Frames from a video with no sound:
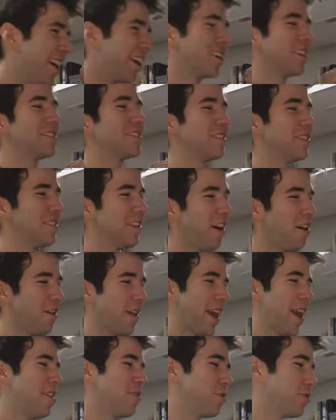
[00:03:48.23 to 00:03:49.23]
Because,
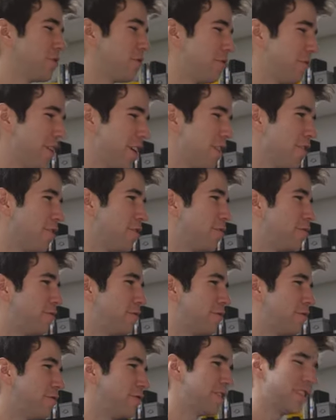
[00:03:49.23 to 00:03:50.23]
okay, there's a fear
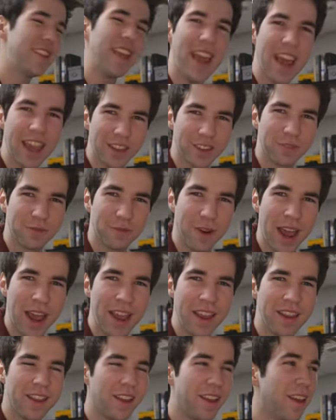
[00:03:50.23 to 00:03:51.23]
of snakes,
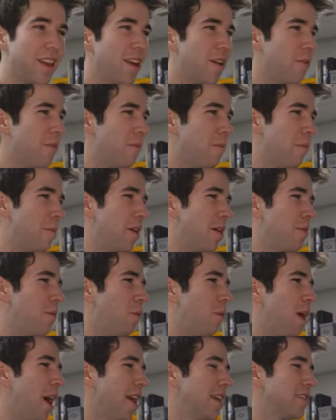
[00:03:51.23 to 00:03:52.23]
right? But
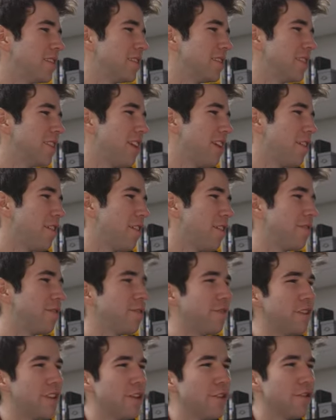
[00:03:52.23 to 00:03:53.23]
why isn't there a
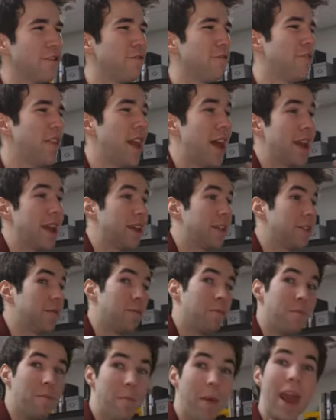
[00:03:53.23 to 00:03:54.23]
fear of, like,
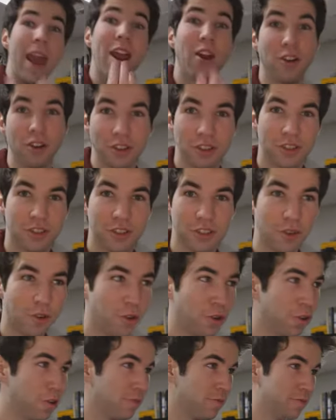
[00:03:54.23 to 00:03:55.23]
bears
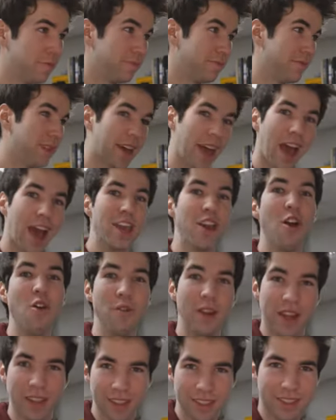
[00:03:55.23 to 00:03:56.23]
or
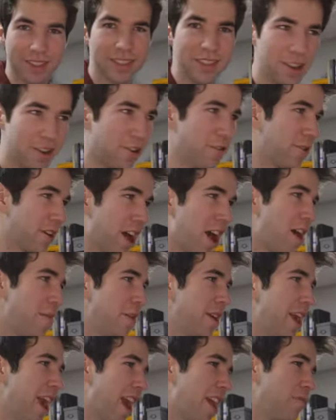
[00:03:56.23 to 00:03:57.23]
coyotes? You know,
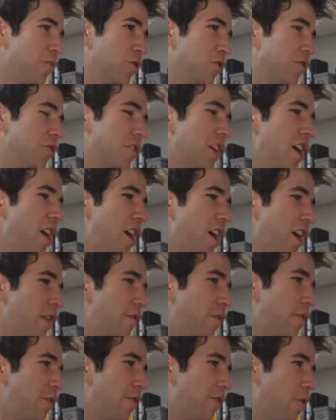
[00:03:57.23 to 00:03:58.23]
common animals
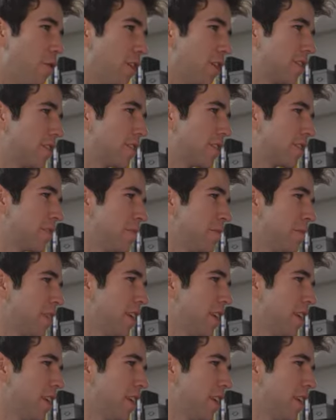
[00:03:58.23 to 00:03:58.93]
of the forest.